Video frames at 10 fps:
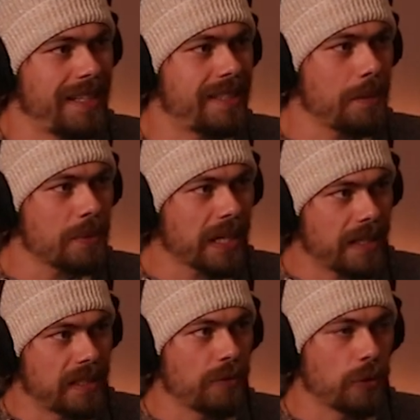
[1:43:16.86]
It seems like
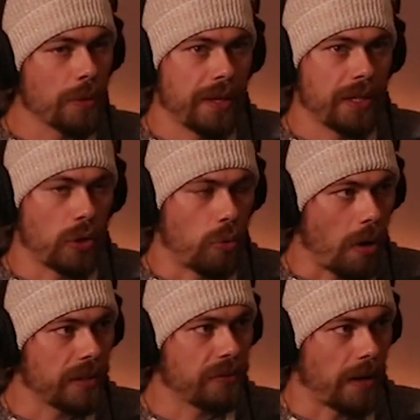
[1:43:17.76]
a difficult thing to
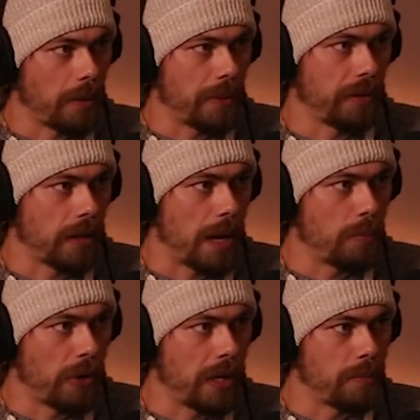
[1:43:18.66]
quantify with a
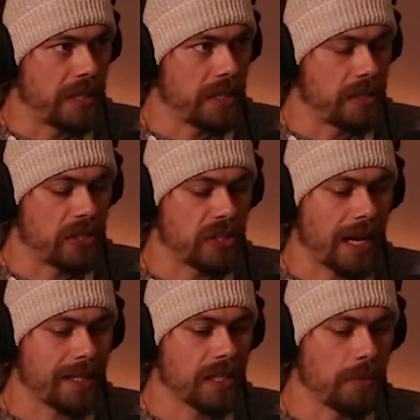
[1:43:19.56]
library because it's
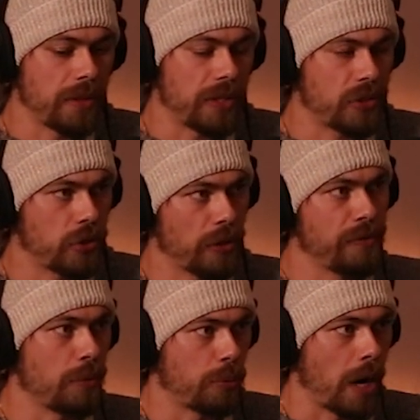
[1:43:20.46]
not something that
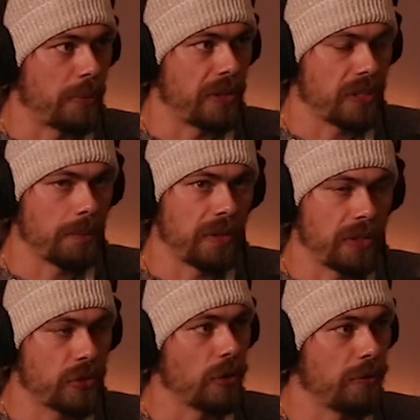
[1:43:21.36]
serves a property. It's something
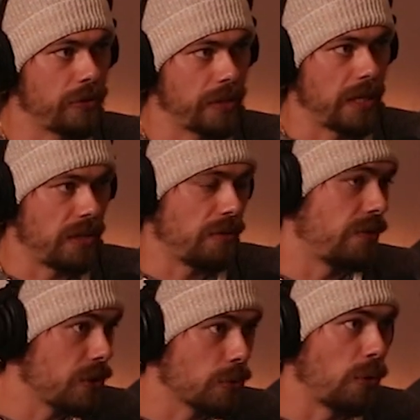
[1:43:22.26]
that serves an
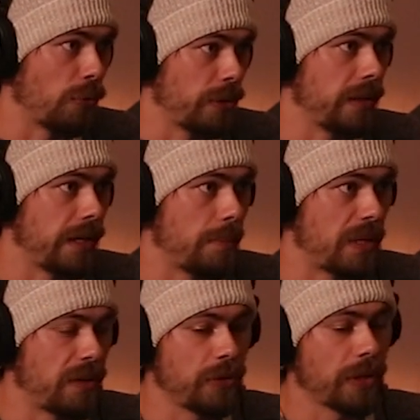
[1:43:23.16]
individual, really. I
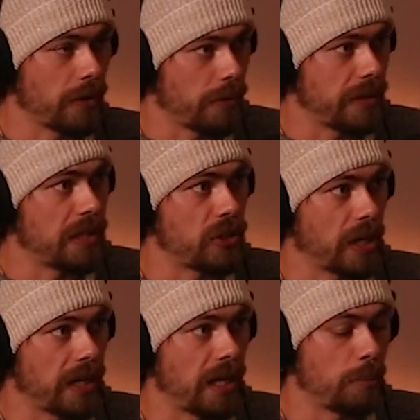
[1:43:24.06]
mean, if you're not going in and
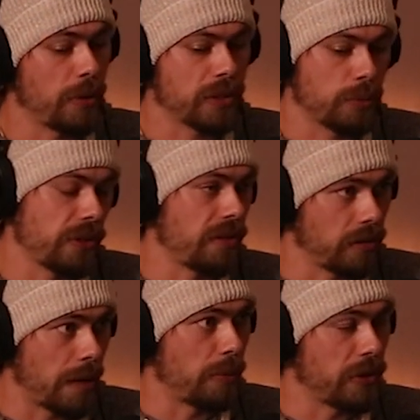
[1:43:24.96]
checking out books, well, then the
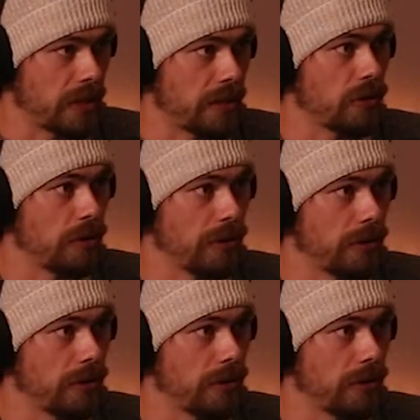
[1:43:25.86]
library's not serving